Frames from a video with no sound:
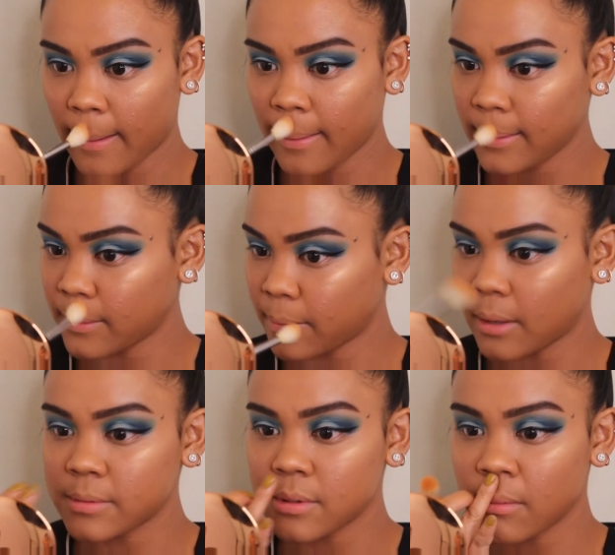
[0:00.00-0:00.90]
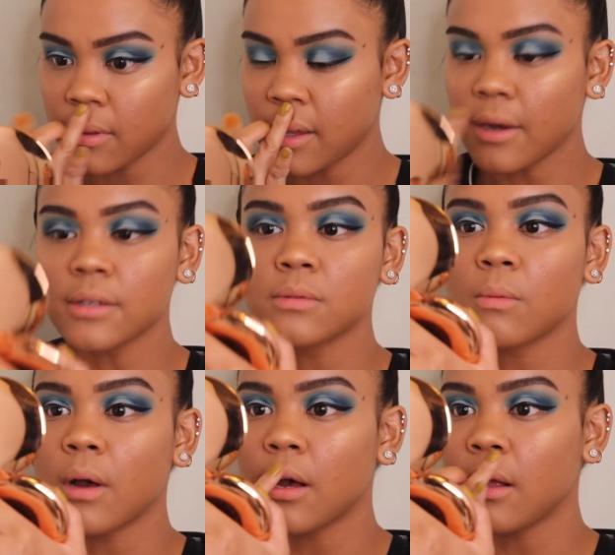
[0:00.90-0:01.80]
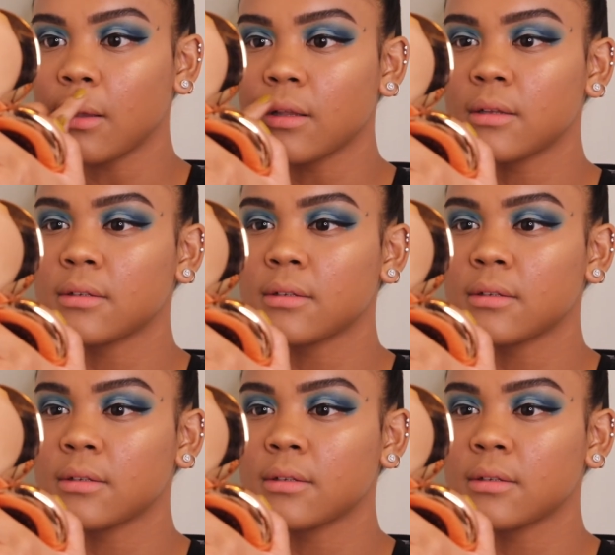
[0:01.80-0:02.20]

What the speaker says: I like to pop some in there as well.